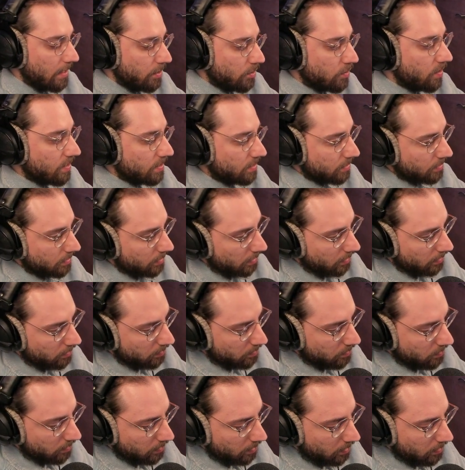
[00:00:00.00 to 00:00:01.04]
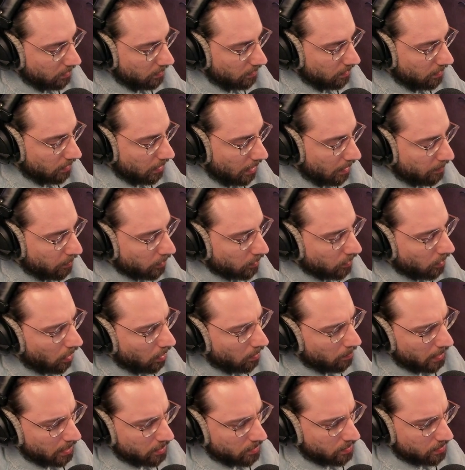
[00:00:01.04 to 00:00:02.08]
trust I put
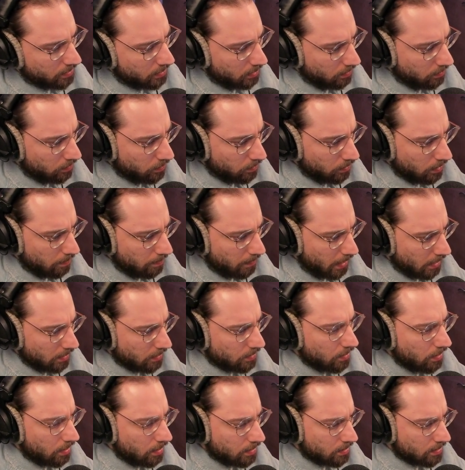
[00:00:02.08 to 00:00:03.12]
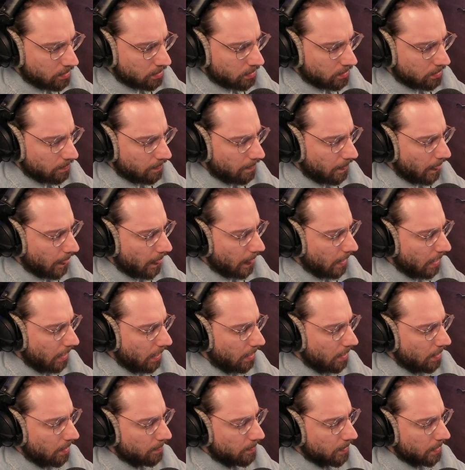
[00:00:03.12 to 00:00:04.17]
all my trust into the mentors
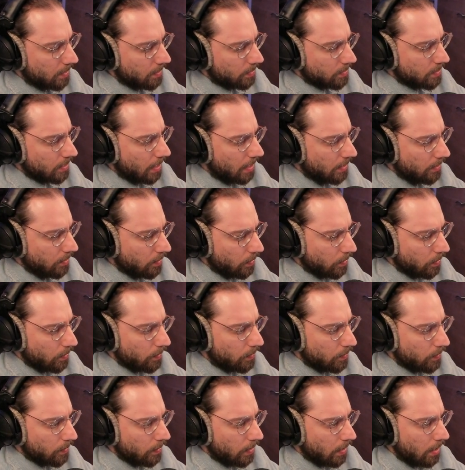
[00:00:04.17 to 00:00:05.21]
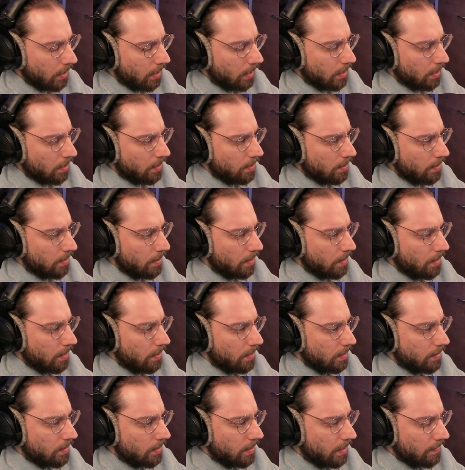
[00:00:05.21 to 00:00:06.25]
because I know
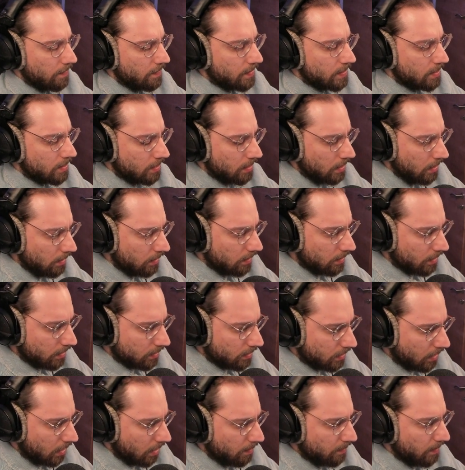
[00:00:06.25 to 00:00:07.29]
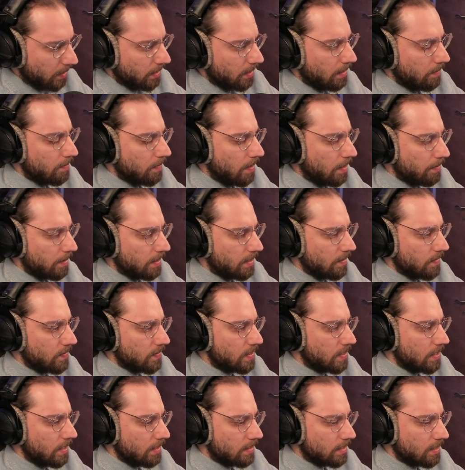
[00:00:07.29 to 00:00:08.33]
they've seen the assignment and maybe they've
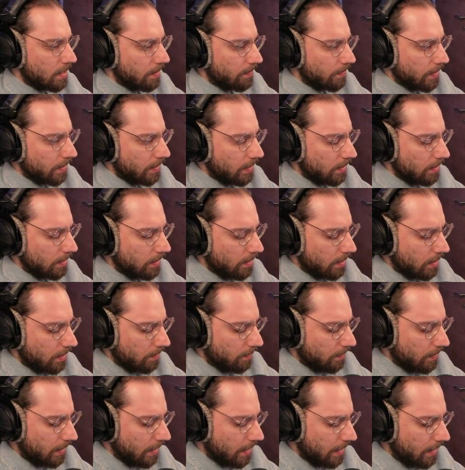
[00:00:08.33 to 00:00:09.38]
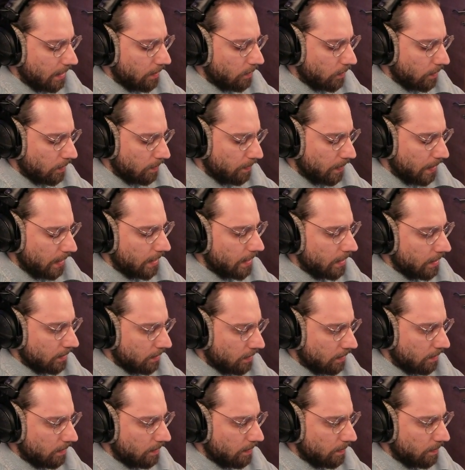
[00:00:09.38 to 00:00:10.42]
seen something getting repeated
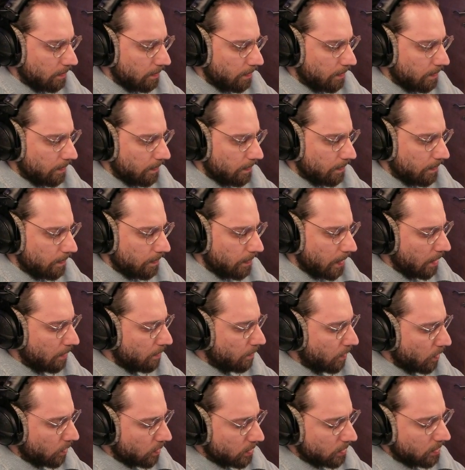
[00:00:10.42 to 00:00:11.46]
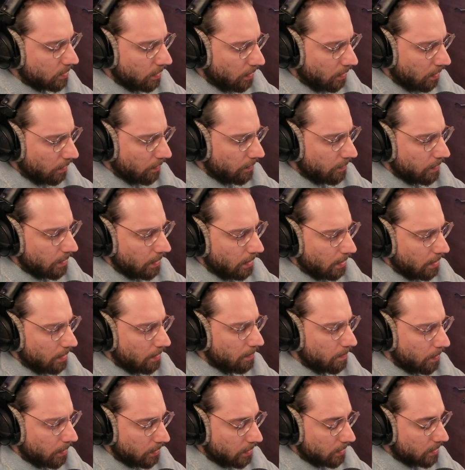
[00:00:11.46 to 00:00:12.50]
by most of the
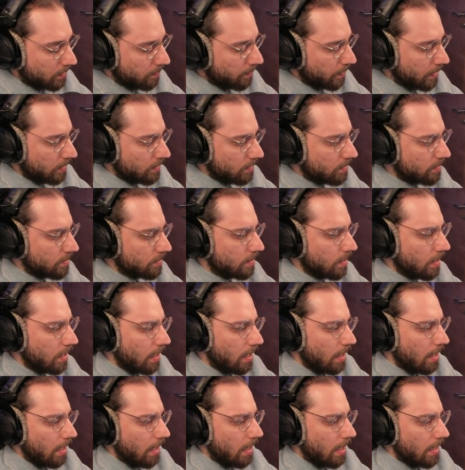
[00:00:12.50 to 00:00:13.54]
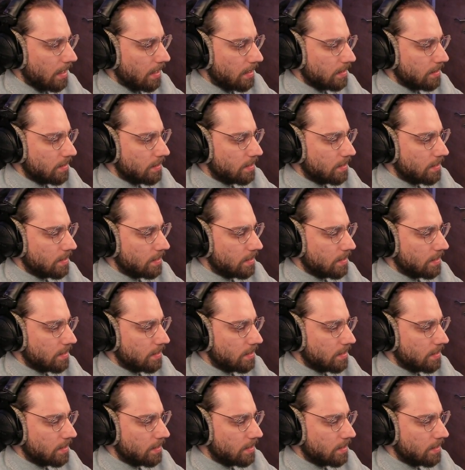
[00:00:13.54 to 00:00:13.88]
participants. And